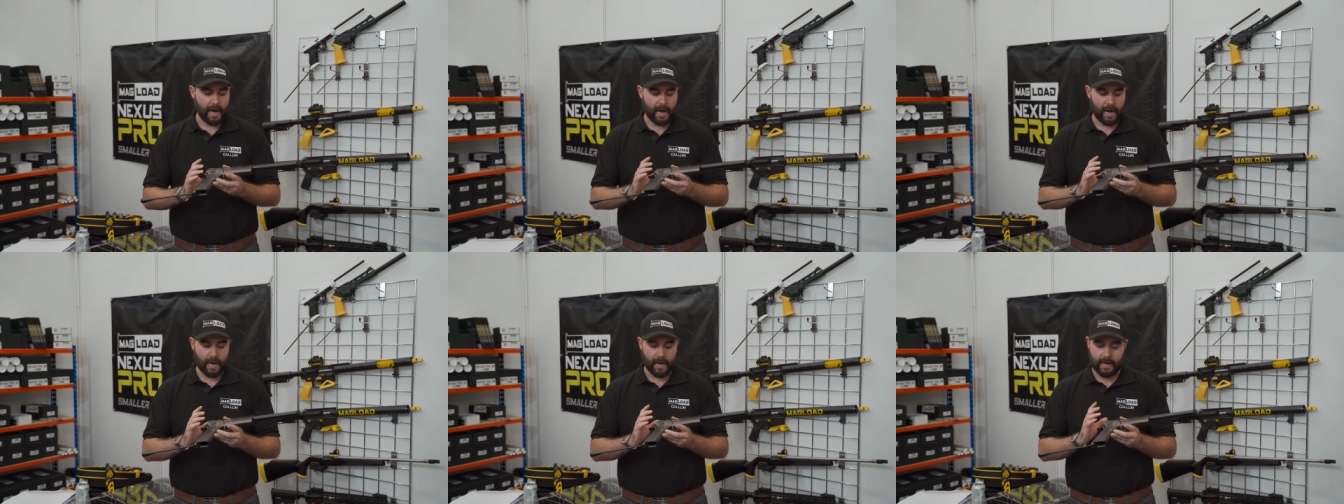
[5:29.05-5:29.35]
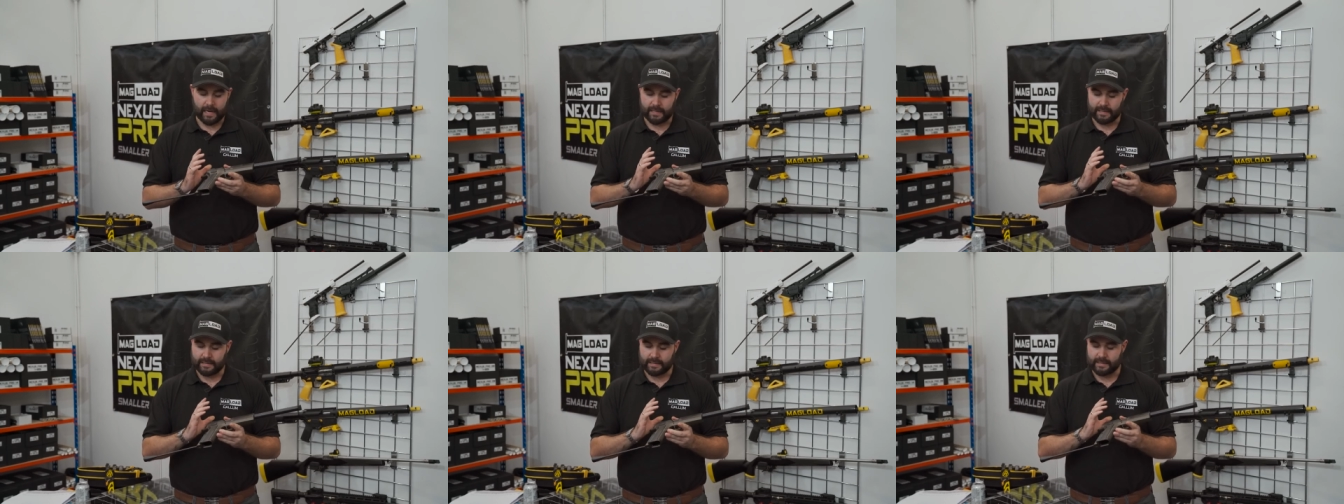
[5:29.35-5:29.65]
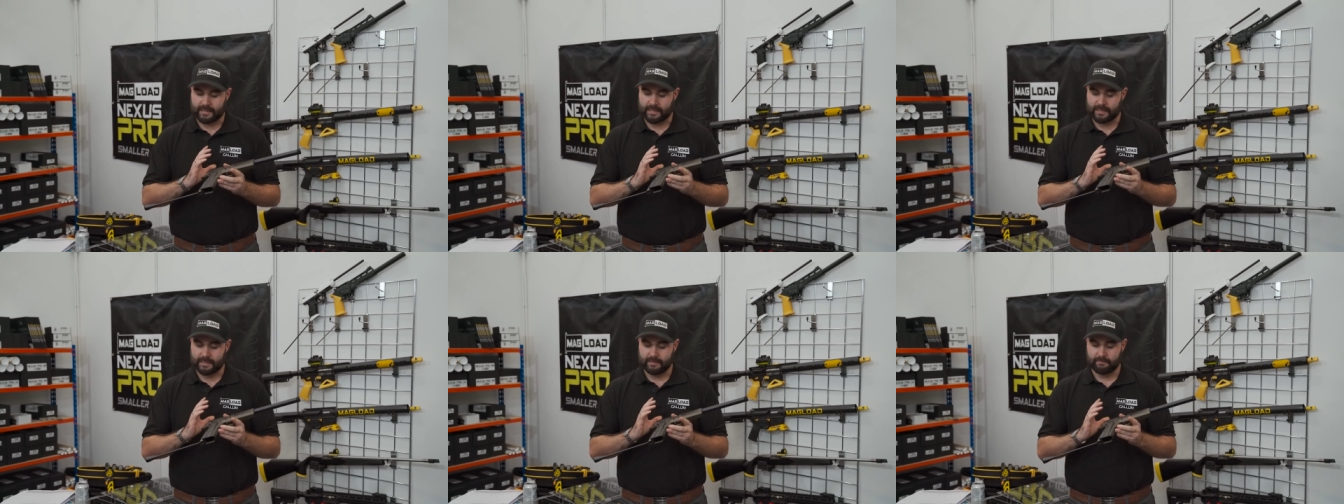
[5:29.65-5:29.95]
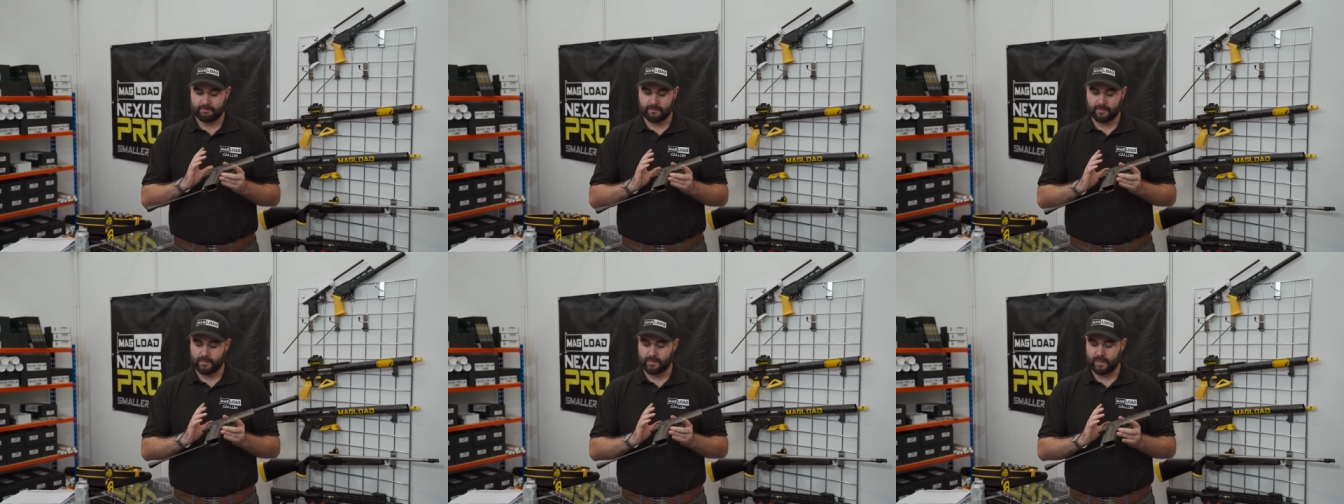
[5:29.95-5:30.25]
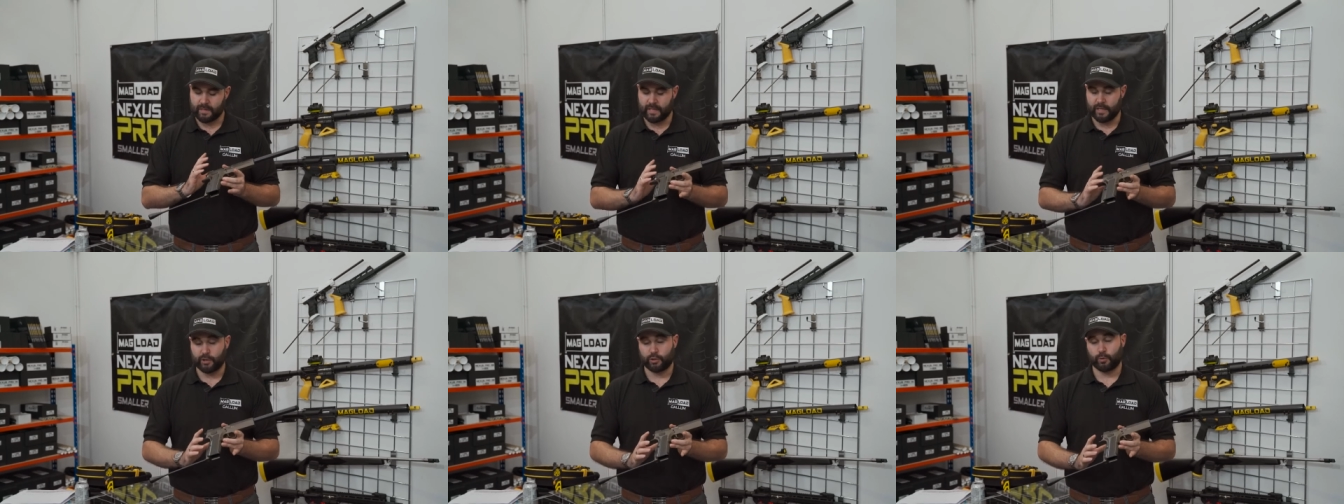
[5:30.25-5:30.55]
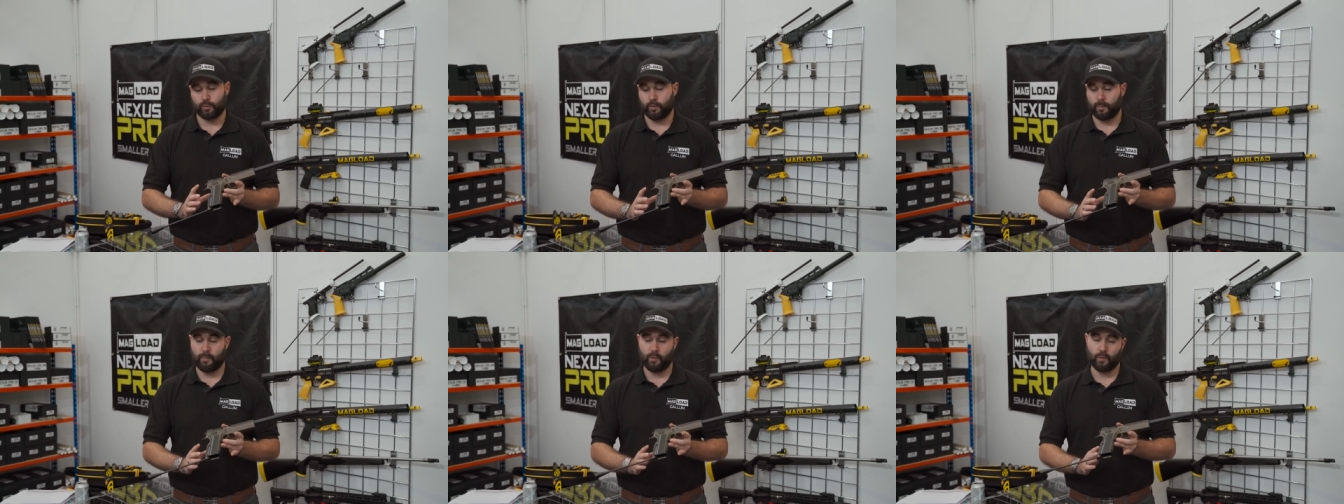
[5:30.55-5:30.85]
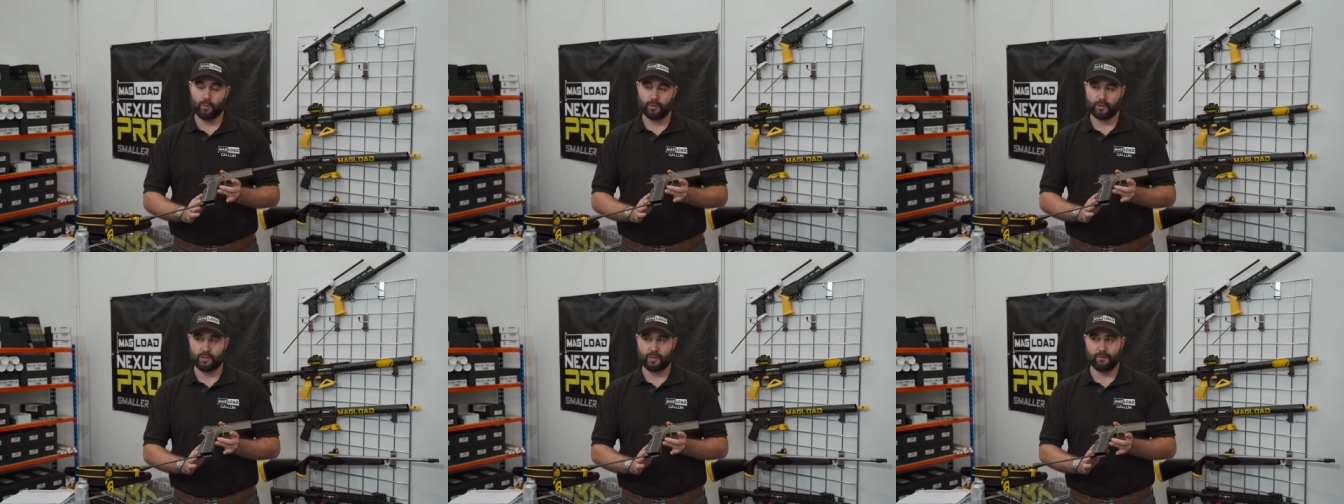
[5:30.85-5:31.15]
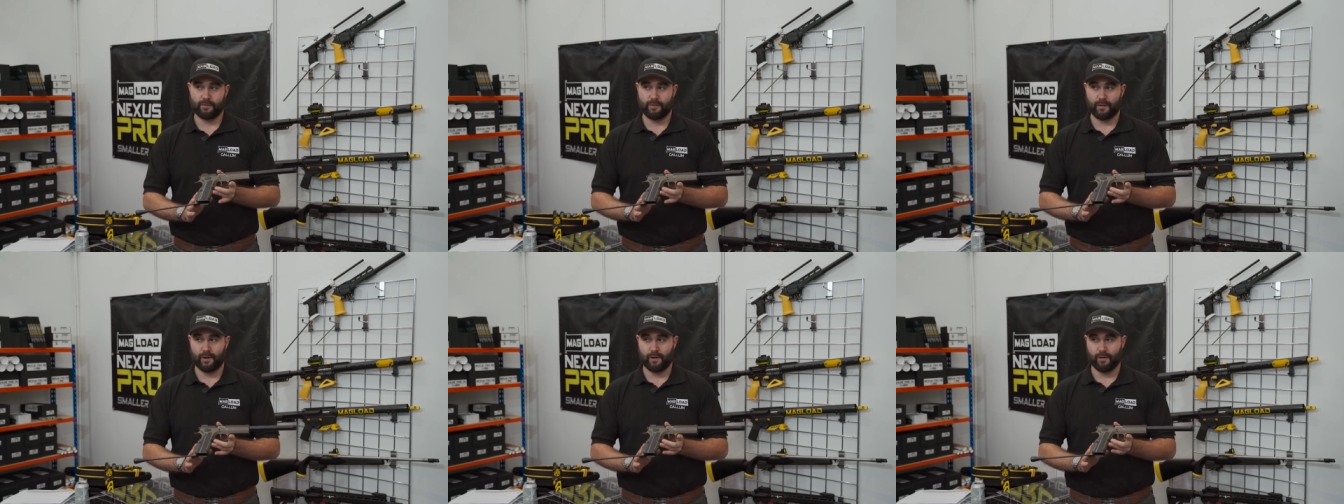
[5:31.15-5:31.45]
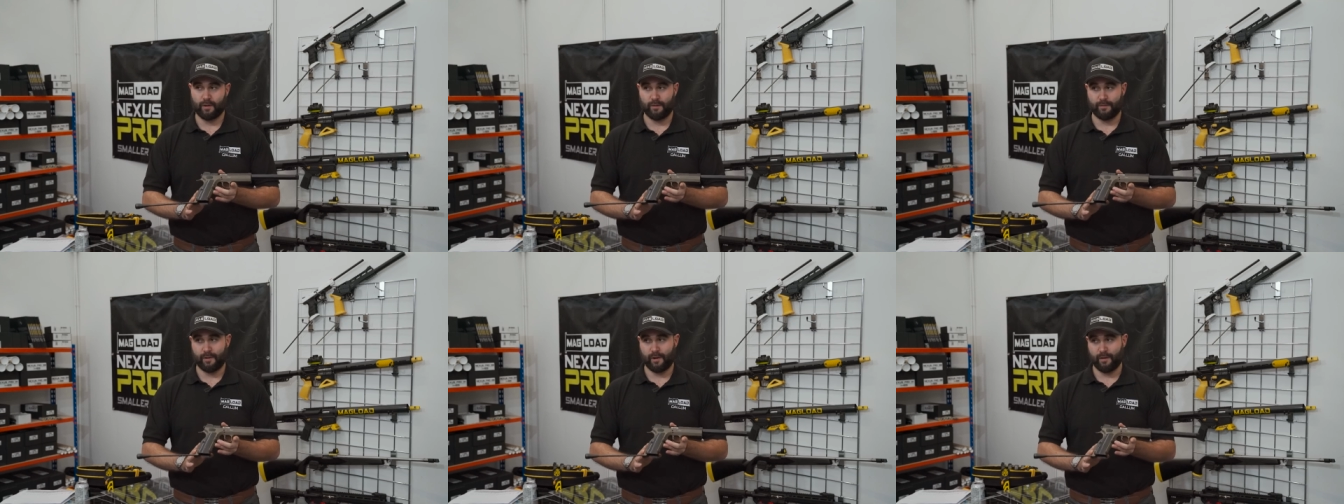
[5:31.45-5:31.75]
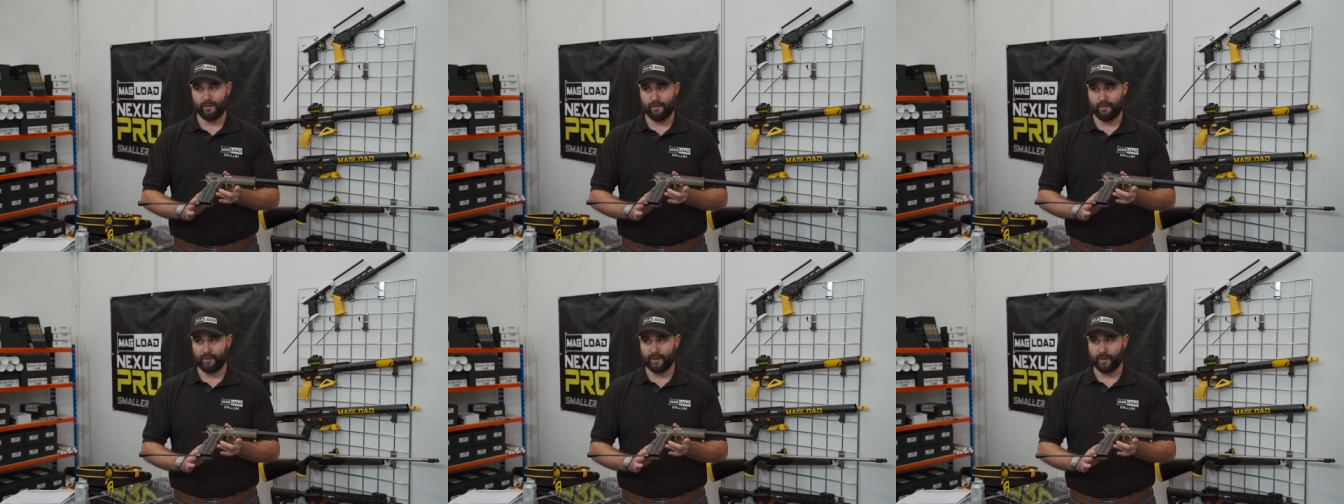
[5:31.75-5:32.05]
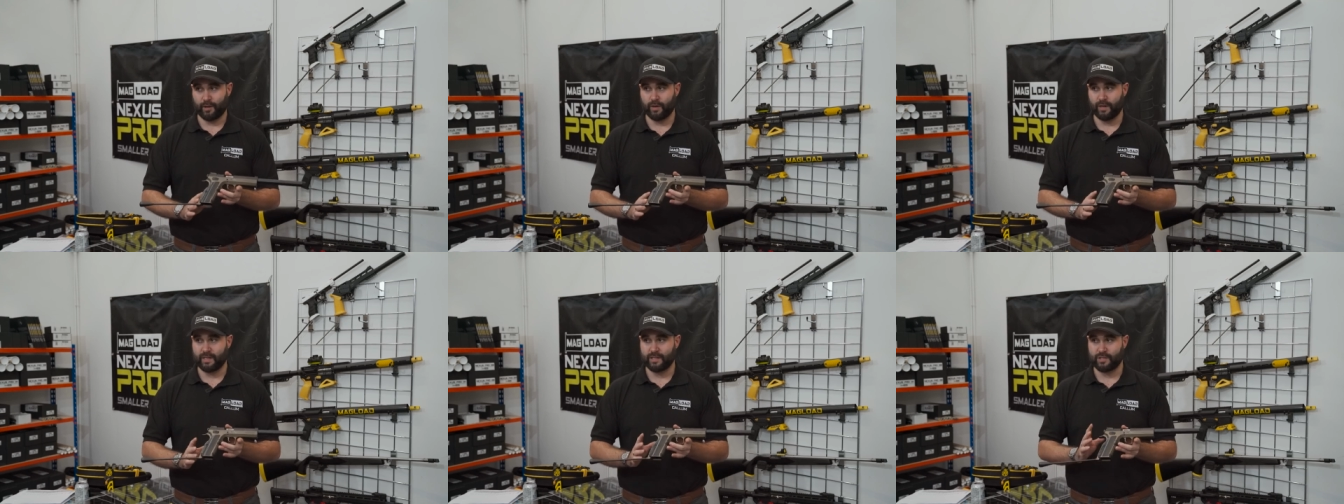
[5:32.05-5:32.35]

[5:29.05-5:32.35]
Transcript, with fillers: And initial reports so far are very, very good.